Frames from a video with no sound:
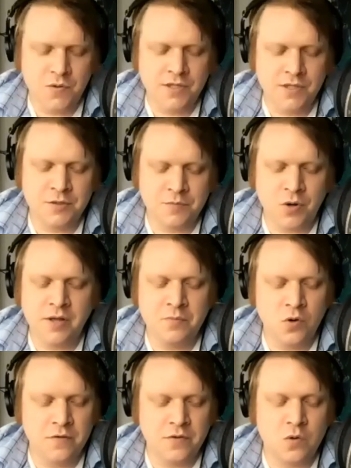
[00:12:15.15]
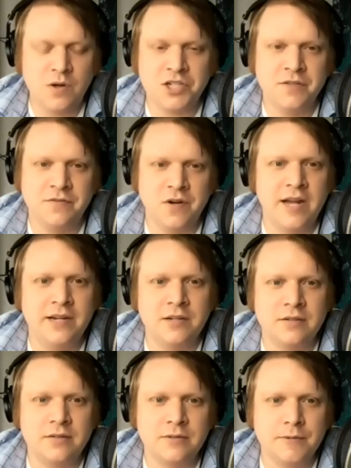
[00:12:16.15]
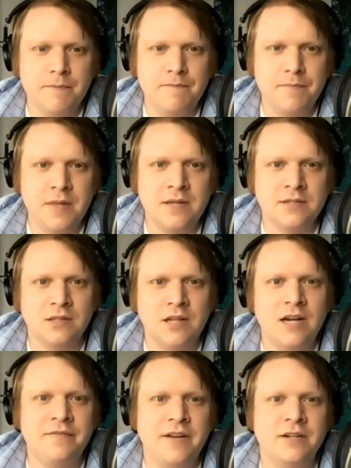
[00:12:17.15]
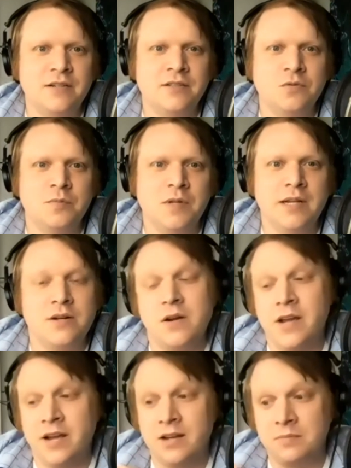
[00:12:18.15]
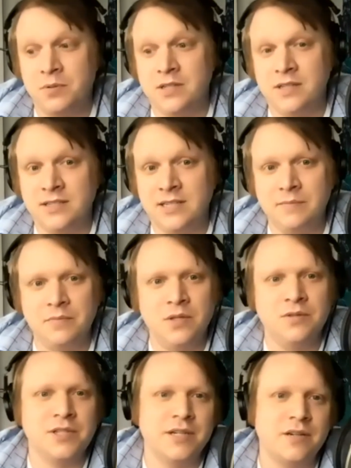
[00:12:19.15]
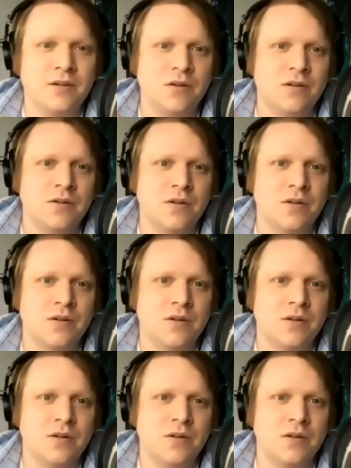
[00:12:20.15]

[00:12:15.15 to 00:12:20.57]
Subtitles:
this is probably more of a question for editors, because a lot of editors will be like, okay, I'm going to put in the temp music or